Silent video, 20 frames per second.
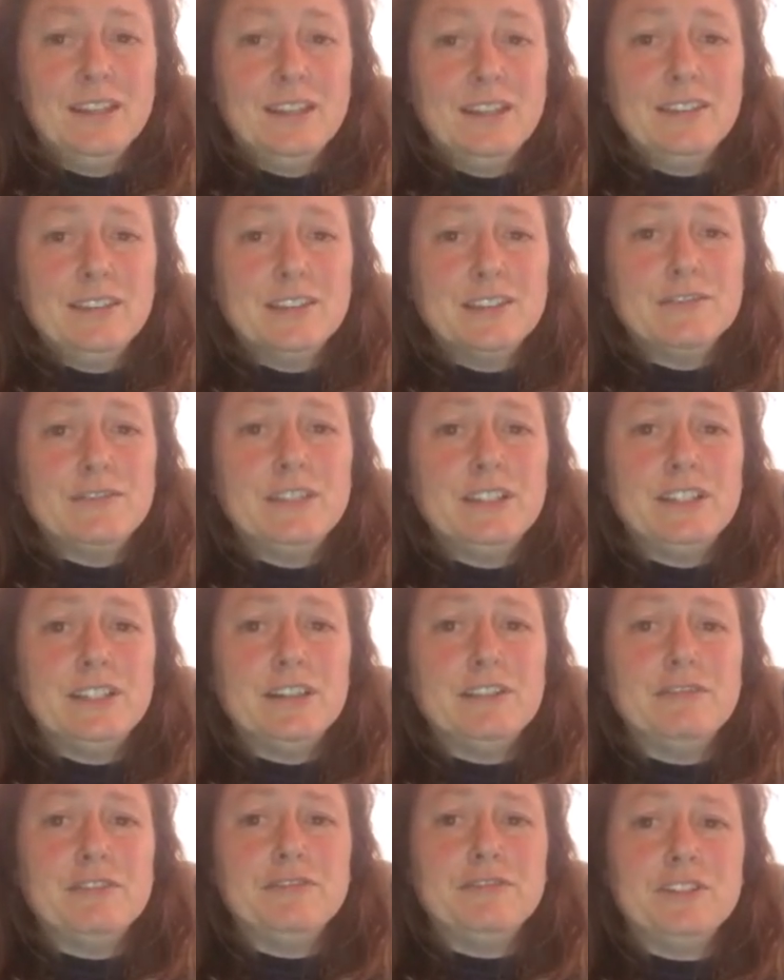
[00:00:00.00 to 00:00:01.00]
In this
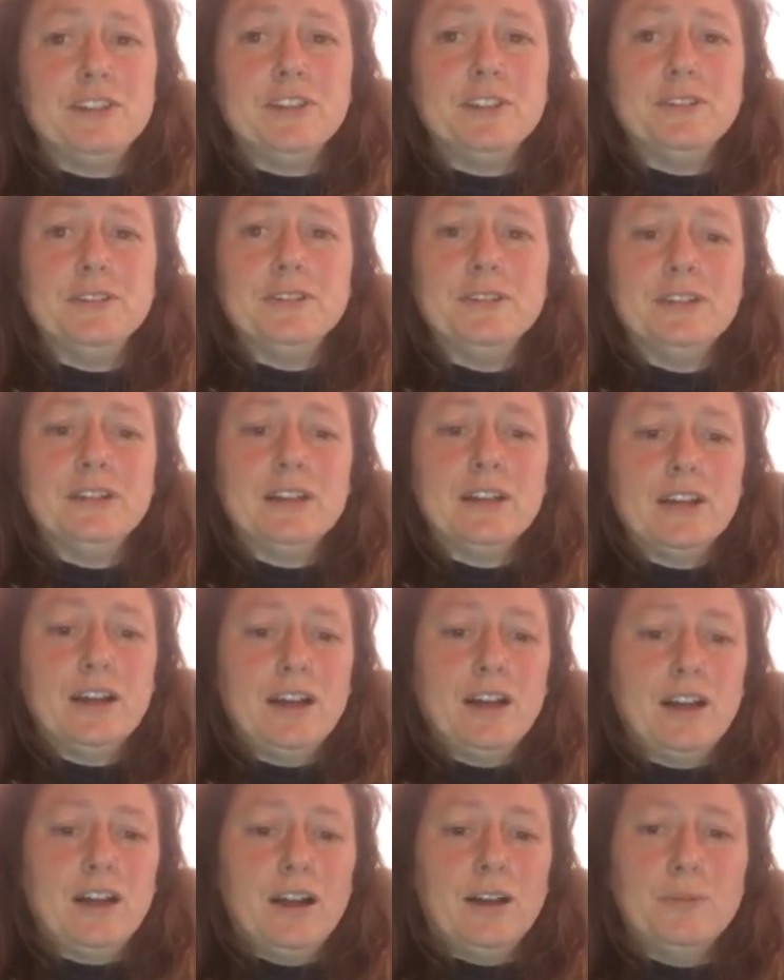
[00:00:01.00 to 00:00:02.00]
video review,
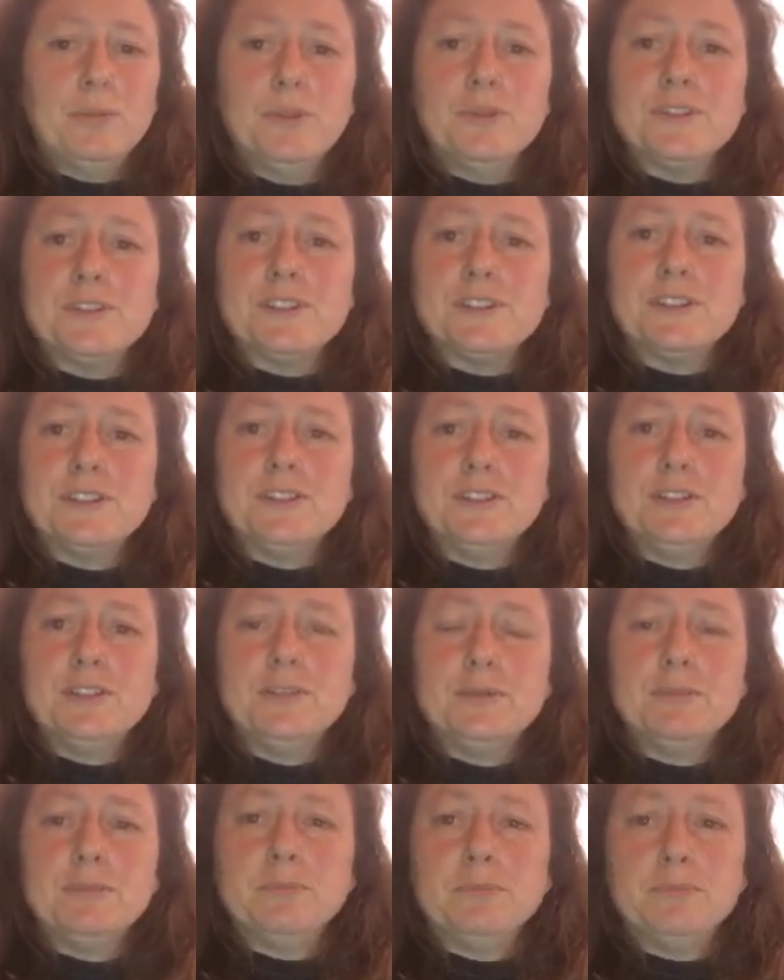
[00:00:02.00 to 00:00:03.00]
I want
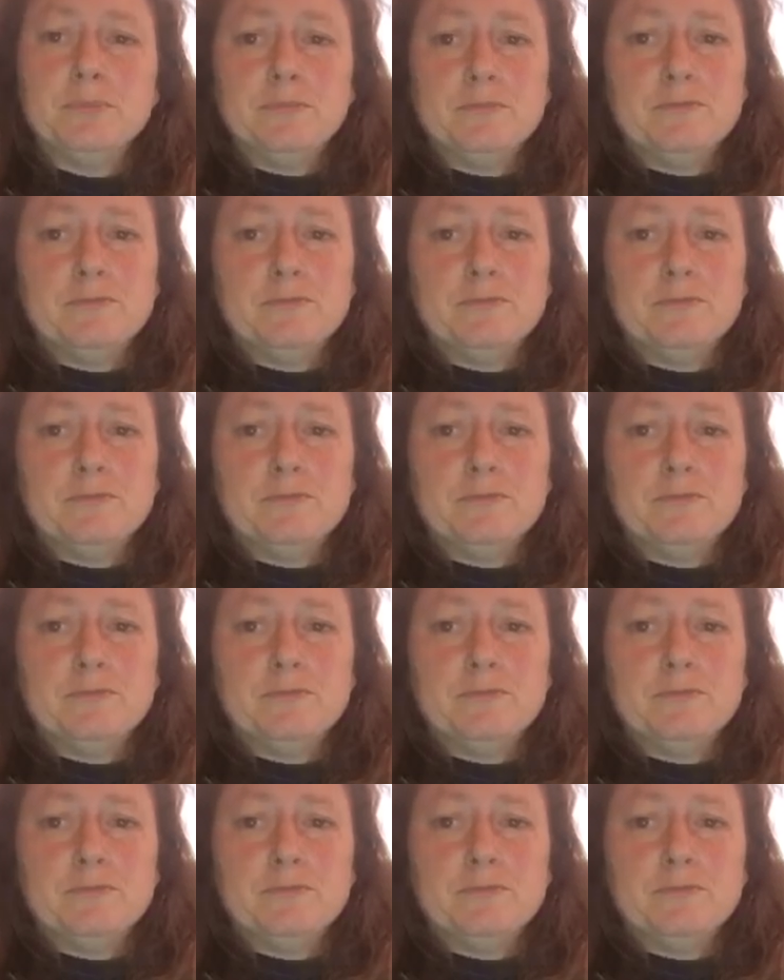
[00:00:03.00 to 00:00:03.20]
to